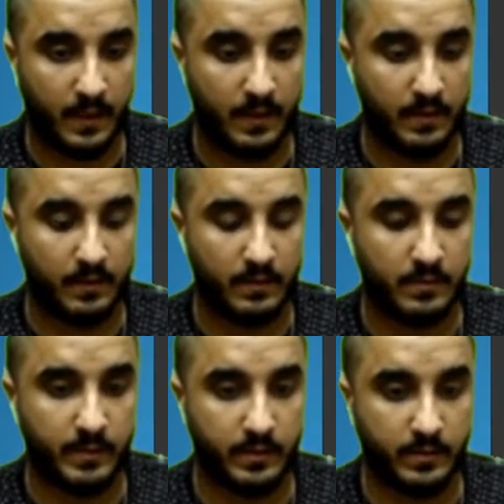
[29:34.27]
And let's
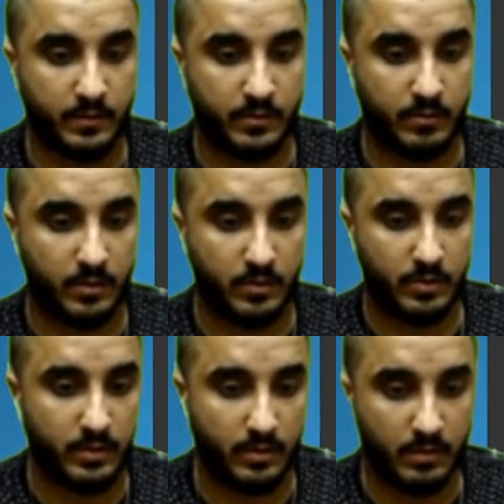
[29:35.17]
make this
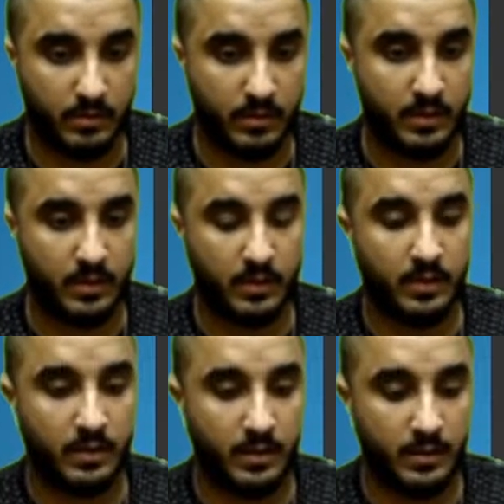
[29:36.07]
200.
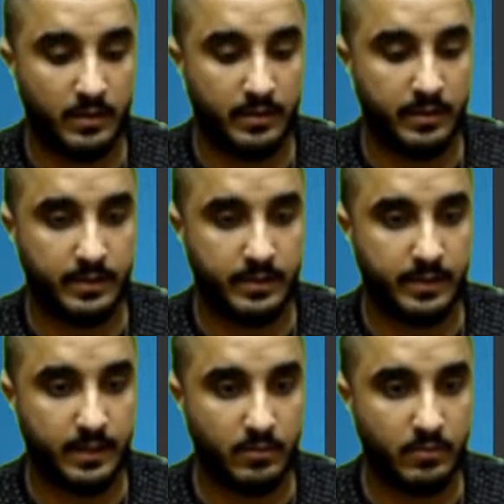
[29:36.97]
Test it
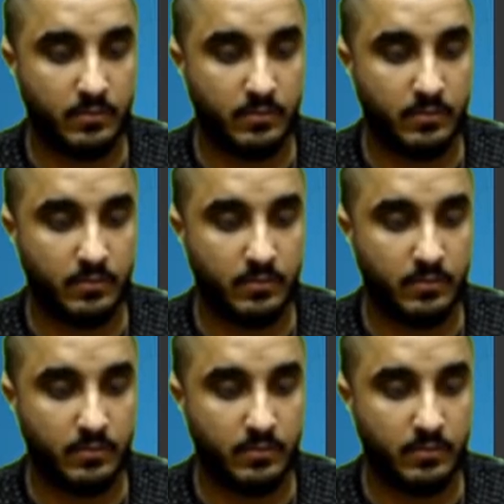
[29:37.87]
out.